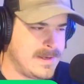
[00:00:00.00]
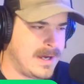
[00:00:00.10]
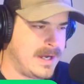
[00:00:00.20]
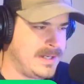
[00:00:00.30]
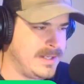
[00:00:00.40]

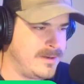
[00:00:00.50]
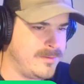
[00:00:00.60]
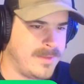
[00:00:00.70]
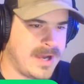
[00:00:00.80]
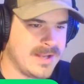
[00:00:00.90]
I needed
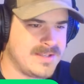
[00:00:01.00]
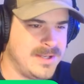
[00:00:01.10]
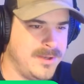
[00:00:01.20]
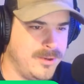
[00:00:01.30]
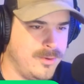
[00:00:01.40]
them by
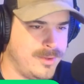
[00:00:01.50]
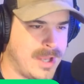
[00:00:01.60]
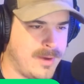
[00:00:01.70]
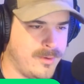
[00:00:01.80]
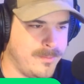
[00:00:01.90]
2.
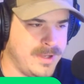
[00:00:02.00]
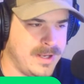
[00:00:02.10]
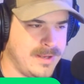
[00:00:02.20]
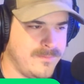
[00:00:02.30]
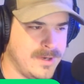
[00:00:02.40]
That would have been
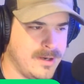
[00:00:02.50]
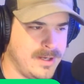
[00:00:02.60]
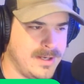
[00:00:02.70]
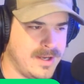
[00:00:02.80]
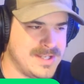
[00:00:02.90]
a
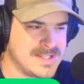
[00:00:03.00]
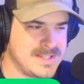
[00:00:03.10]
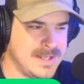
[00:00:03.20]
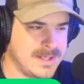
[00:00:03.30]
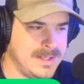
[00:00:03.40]
very nice
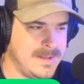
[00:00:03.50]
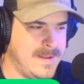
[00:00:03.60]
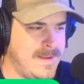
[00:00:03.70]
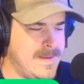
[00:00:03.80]
ticket.